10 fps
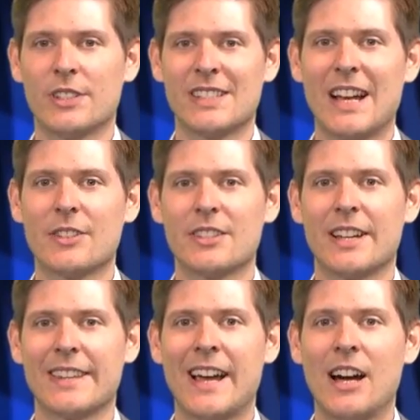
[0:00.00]
is outside
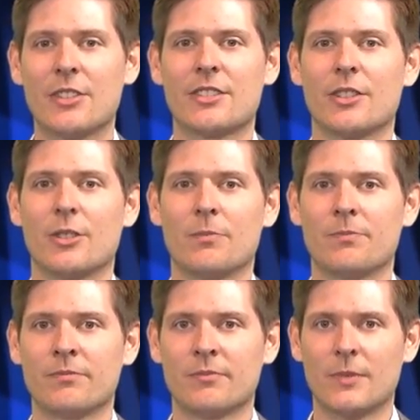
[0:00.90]
the house, so
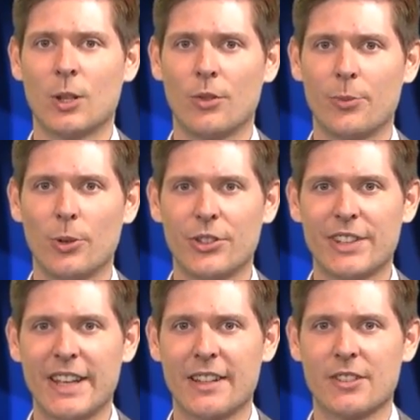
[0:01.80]
the hot water
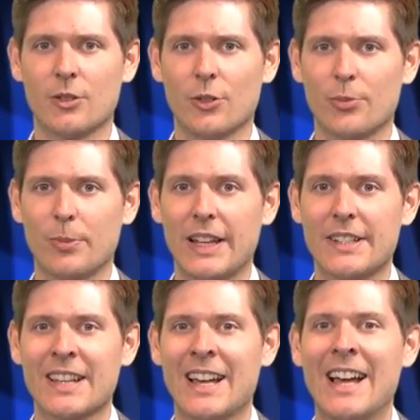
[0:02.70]
tank is also
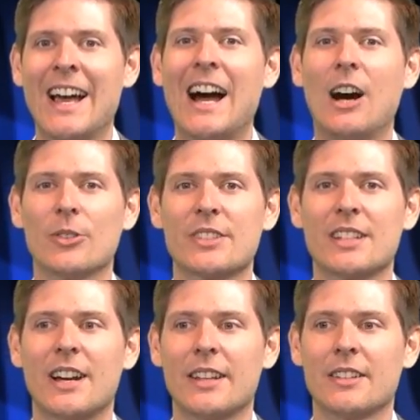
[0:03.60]
placed
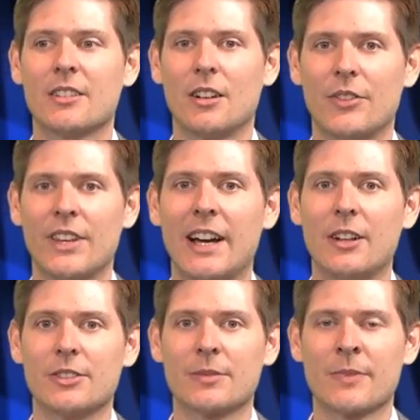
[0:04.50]
outside of the house.